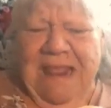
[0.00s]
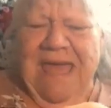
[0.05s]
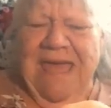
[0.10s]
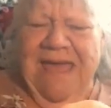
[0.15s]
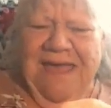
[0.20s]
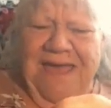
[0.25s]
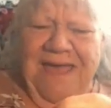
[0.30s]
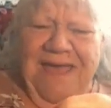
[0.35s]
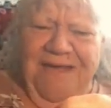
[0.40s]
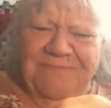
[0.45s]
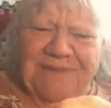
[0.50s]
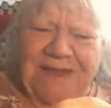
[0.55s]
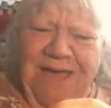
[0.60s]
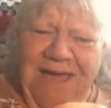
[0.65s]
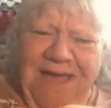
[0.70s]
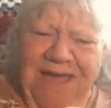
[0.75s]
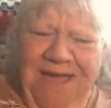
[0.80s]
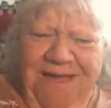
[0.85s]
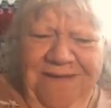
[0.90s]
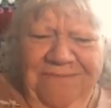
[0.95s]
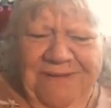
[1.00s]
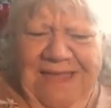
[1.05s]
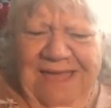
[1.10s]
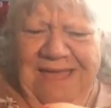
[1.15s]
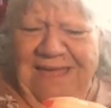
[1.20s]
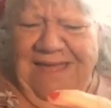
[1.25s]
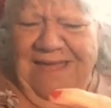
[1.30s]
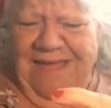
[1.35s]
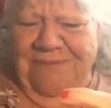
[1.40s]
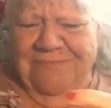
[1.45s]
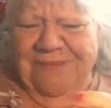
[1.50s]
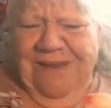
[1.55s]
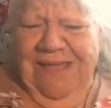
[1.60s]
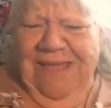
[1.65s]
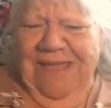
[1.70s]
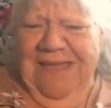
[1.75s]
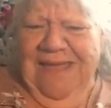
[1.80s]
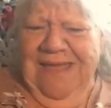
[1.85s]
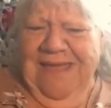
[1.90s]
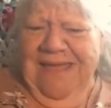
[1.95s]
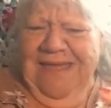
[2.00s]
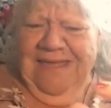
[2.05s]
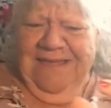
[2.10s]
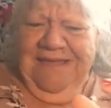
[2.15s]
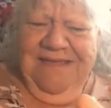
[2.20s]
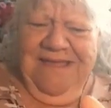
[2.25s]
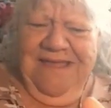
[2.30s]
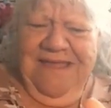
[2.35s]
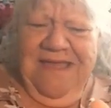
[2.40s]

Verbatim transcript: Blah, blah, blah, blah